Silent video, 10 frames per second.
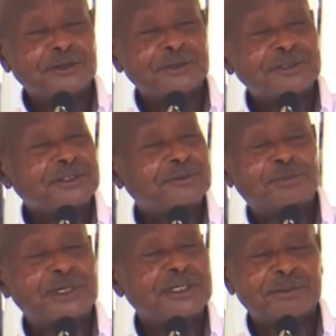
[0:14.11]
I don't eat
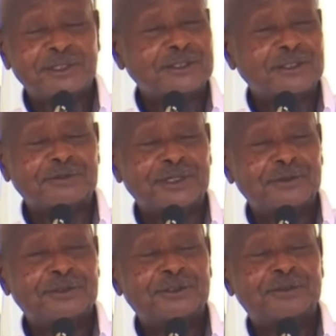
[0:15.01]
bread myself. I
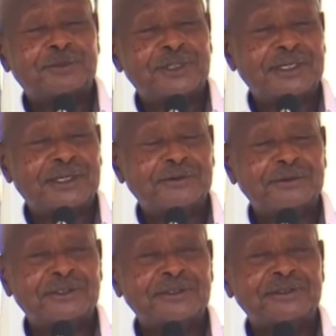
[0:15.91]
don't eat bread. I
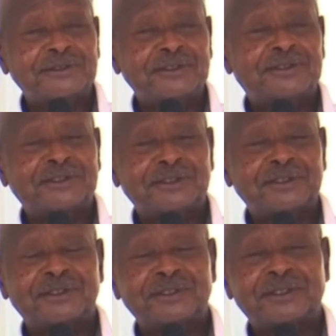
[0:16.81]
don't eat
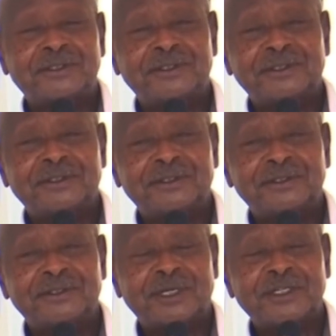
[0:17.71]

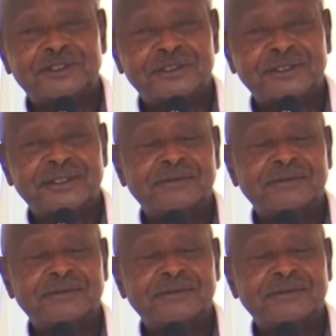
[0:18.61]
rice.